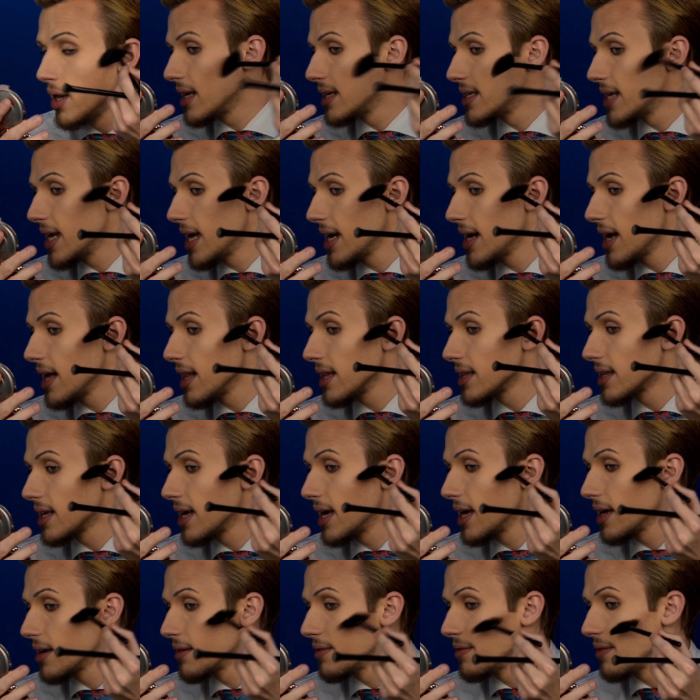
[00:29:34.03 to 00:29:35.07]
And then I'll
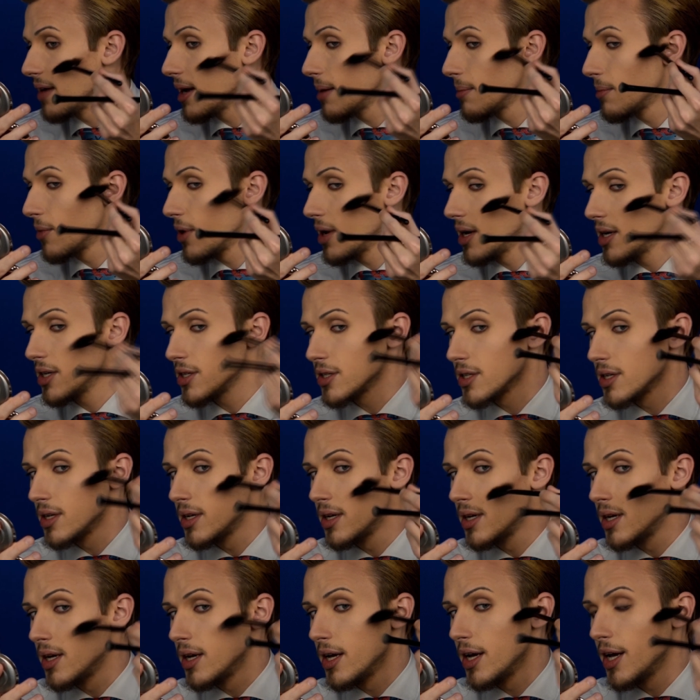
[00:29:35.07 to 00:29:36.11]
take a fan brush
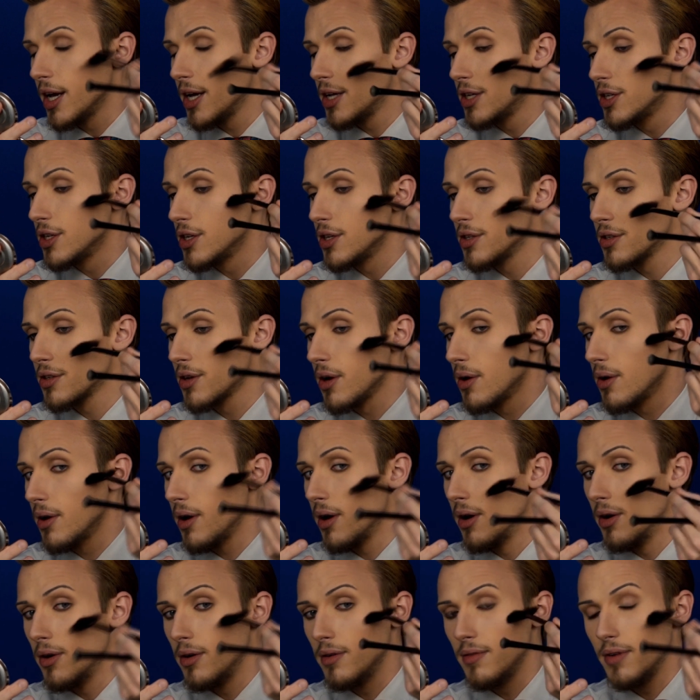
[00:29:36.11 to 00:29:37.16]
and just go
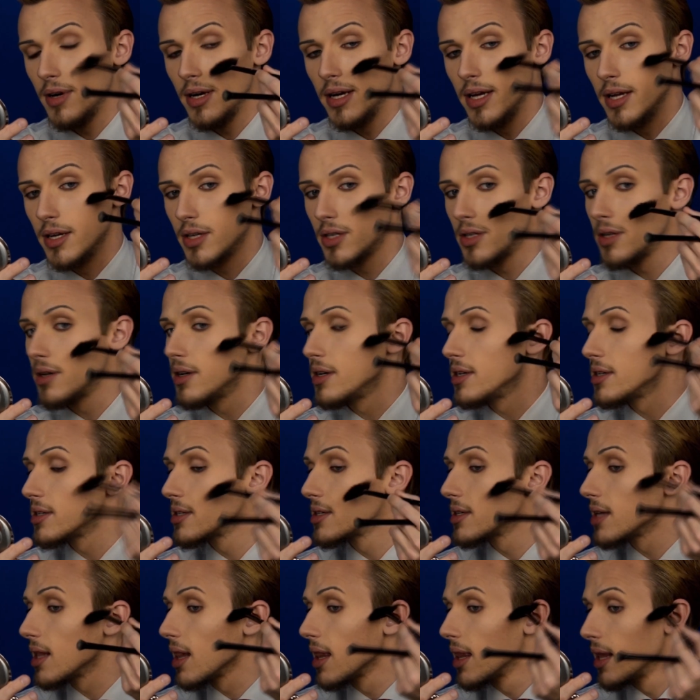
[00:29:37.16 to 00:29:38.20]
over it,
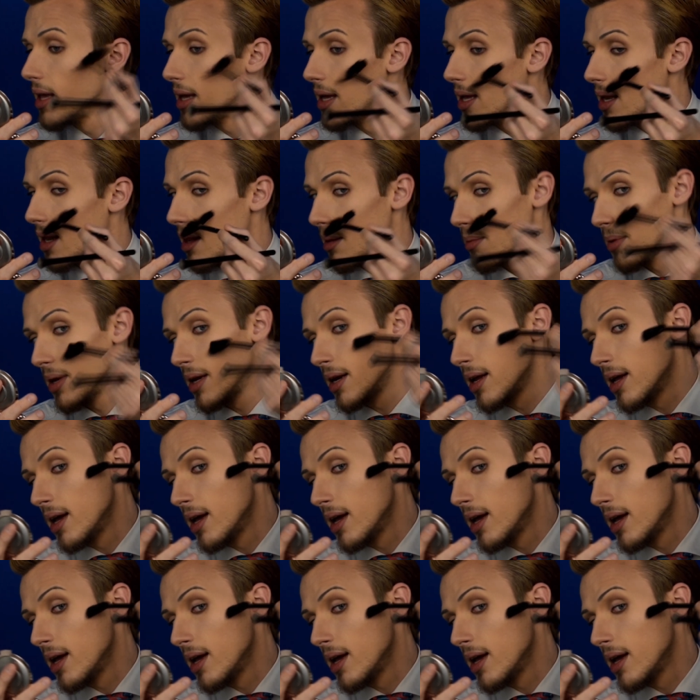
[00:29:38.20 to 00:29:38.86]
just a little bit.